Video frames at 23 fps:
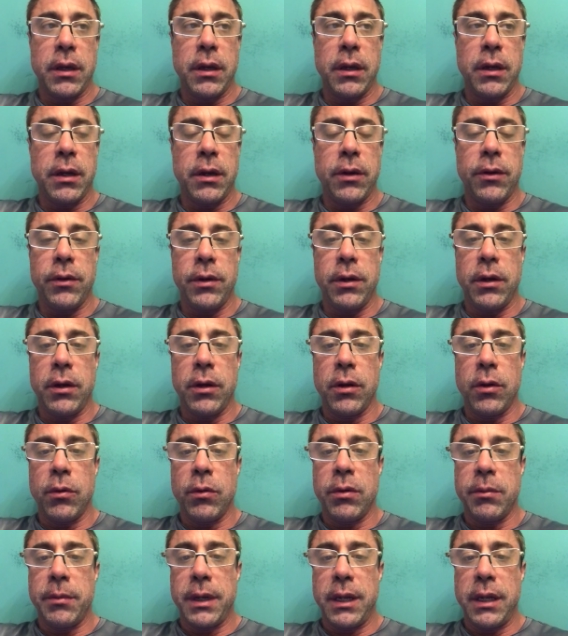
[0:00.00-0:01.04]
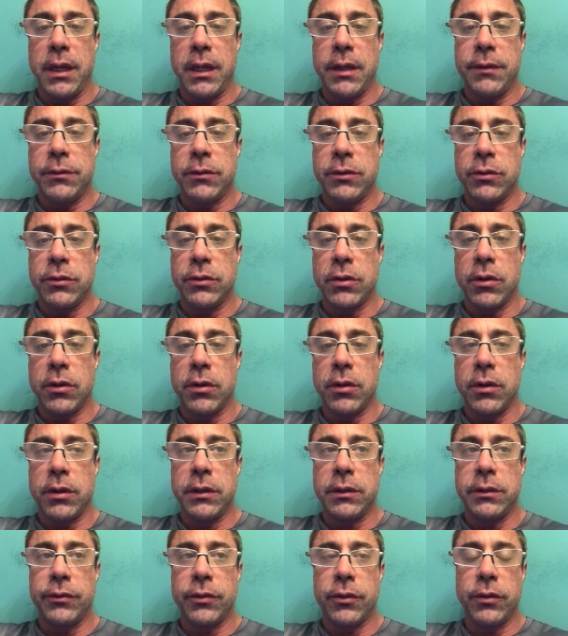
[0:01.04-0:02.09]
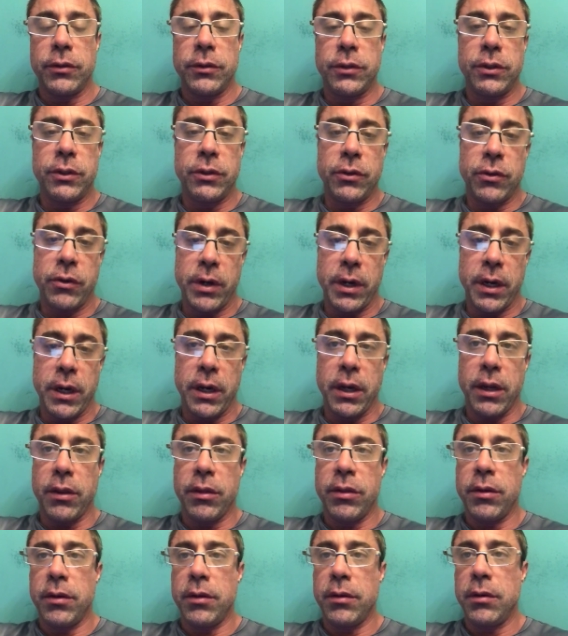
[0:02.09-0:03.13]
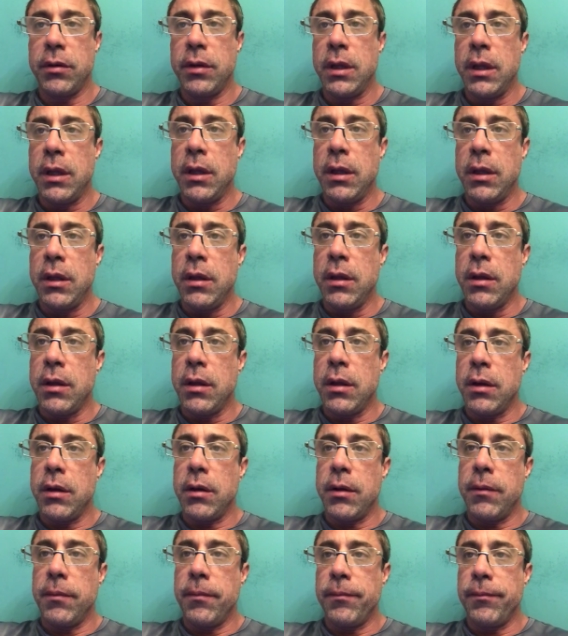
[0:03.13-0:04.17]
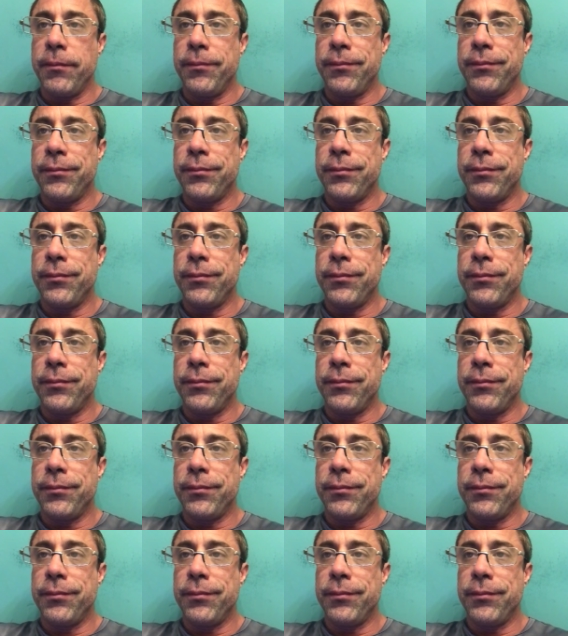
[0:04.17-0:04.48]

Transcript: I already know what my levels are as far as strength and um,